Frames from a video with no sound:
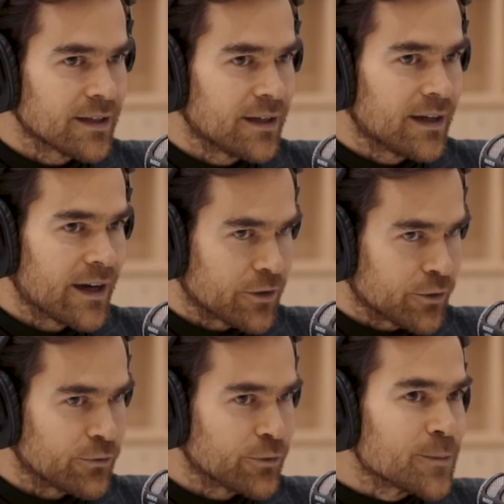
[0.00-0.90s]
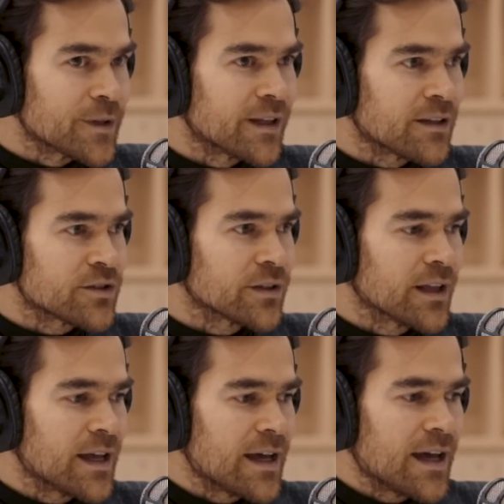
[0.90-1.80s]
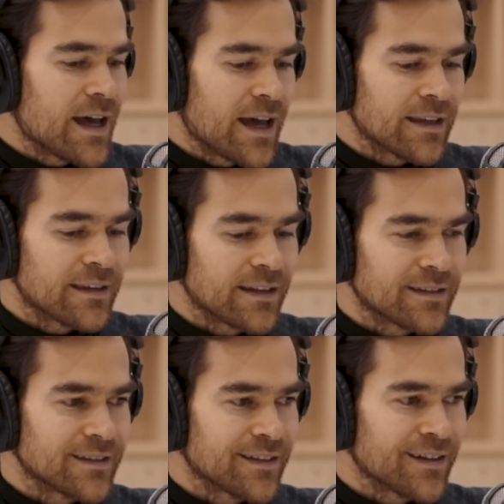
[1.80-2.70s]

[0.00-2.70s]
at their full potential, and that